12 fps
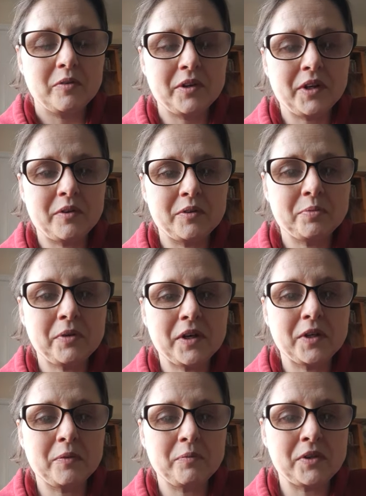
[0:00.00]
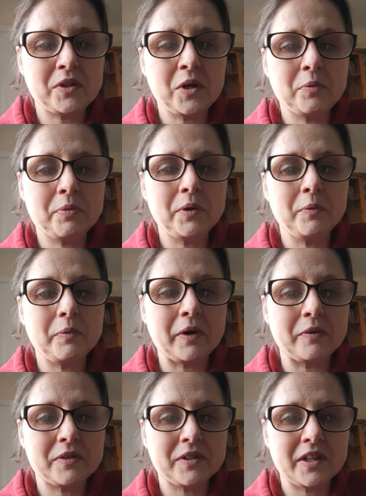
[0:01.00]
when I was picking up my dog poop
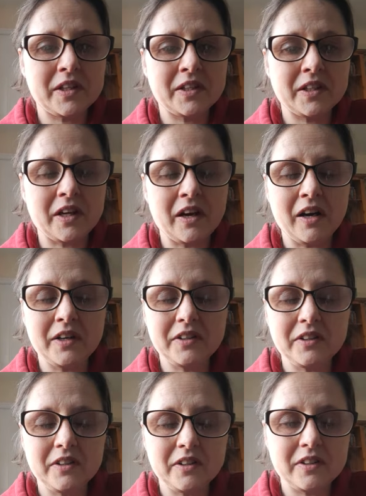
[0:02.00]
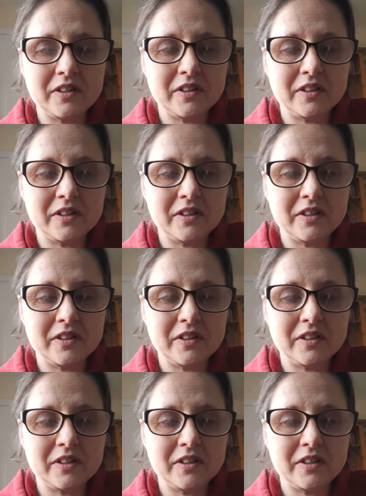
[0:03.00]
out in the garden.